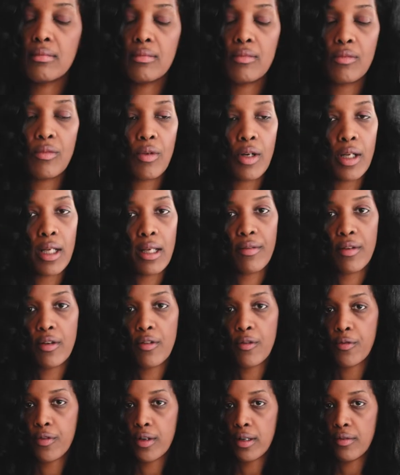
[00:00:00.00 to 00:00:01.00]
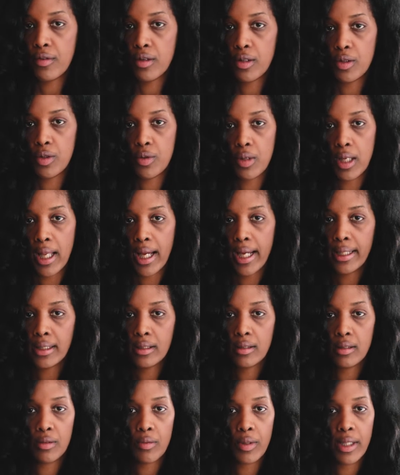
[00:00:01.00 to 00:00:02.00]
whatever flavor you like.
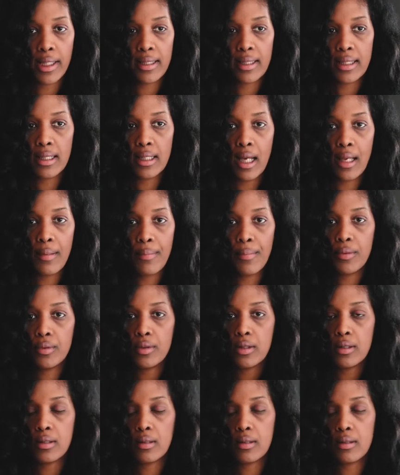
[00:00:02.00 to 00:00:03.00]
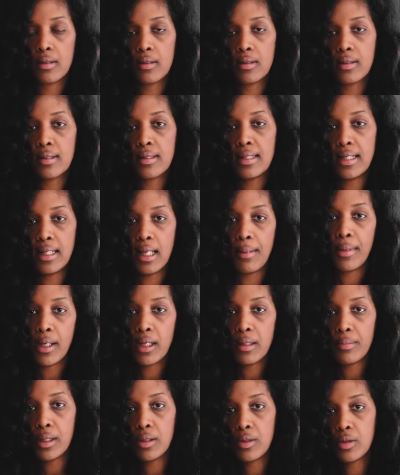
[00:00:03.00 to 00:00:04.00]
So I say I put
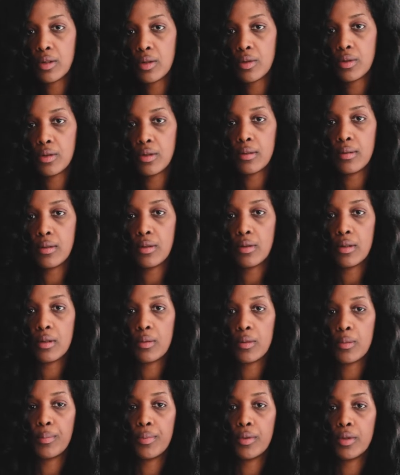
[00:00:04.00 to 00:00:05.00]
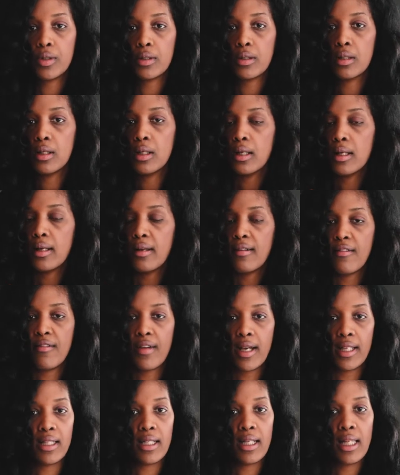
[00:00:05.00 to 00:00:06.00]
cinnamon, but you could put
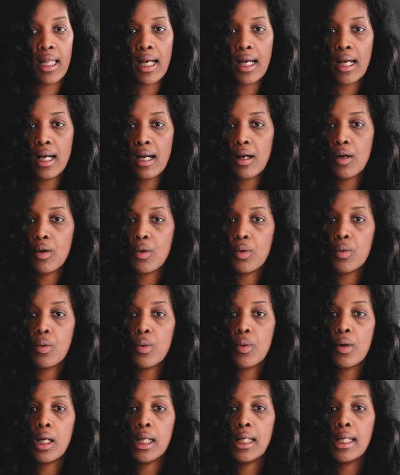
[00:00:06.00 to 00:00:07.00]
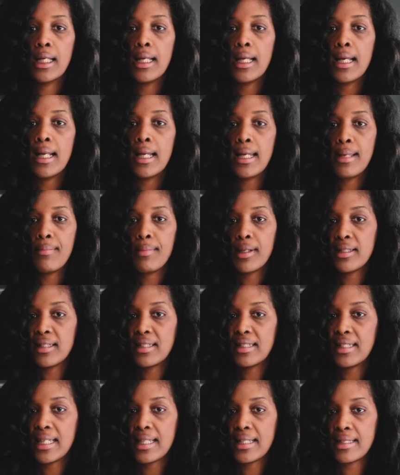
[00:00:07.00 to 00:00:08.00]
vanilla or lemon
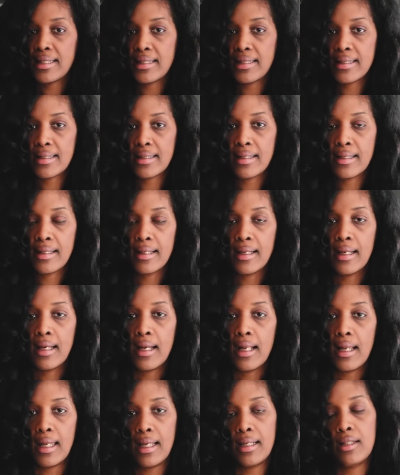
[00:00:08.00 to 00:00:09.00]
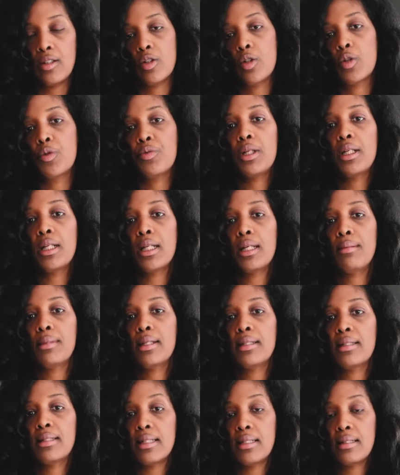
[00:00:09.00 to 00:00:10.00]
zest, like the green
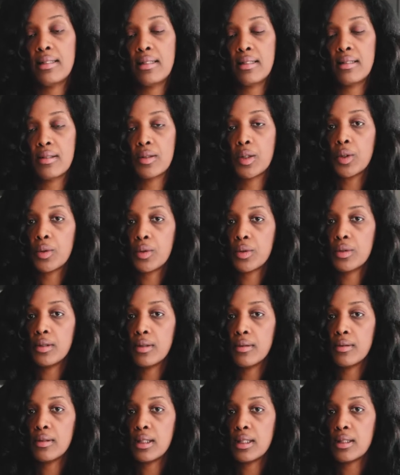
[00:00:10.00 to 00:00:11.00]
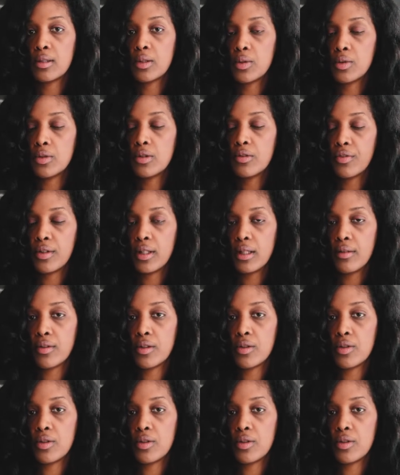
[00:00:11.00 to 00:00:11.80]
lemon zest. It's a good flavor